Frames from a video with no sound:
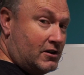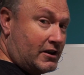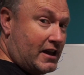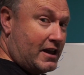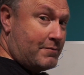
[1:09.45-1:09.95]

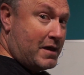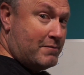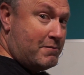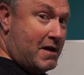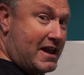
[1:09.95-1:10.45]
okay? You'd be
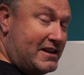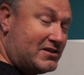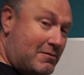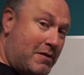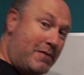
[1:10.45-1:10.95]

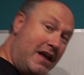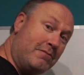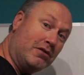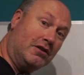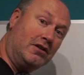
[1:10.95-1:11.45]
amazed how many
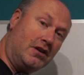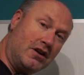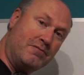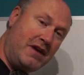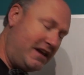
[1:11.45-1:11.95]
people
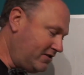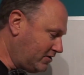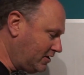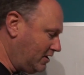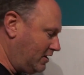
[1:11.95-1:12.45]
I meet
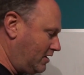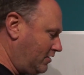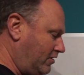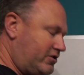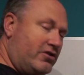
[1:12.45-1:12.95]

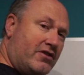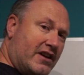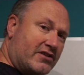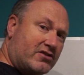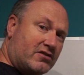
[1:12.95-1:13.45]
that do
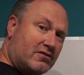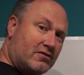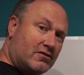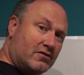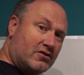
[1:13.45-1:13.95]
this.
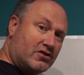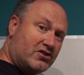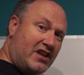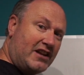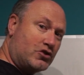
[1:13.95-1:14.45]

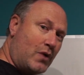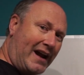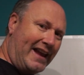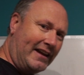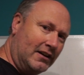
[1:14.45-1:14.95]
Stick
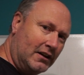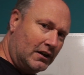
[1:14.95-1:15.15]
twanging.